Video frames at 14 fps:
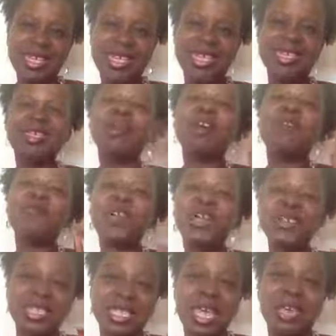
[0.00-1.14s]
This is my
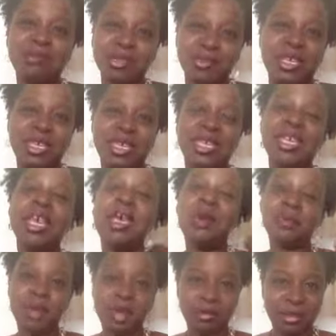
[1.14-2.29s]
first time speaking
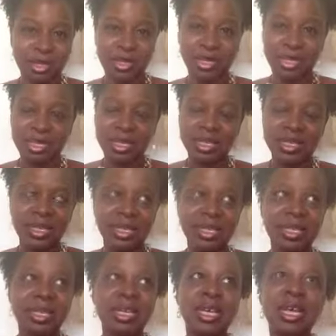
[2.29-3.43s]
publicly,
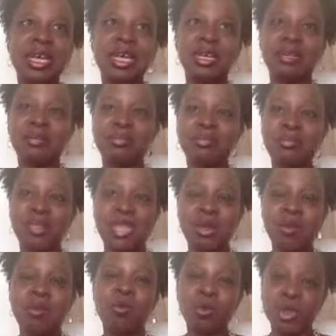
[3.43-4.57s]

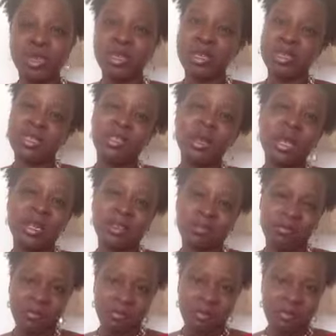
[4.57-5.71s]
and really trying to
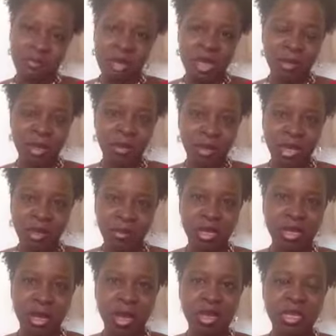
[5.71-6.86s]
find my way in my
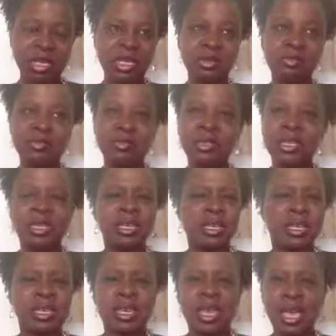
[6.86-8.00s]
calling.
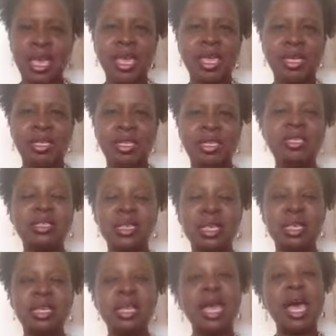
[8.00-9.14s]
And she
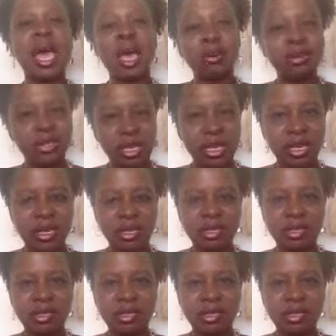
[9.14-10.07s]
said, I was there.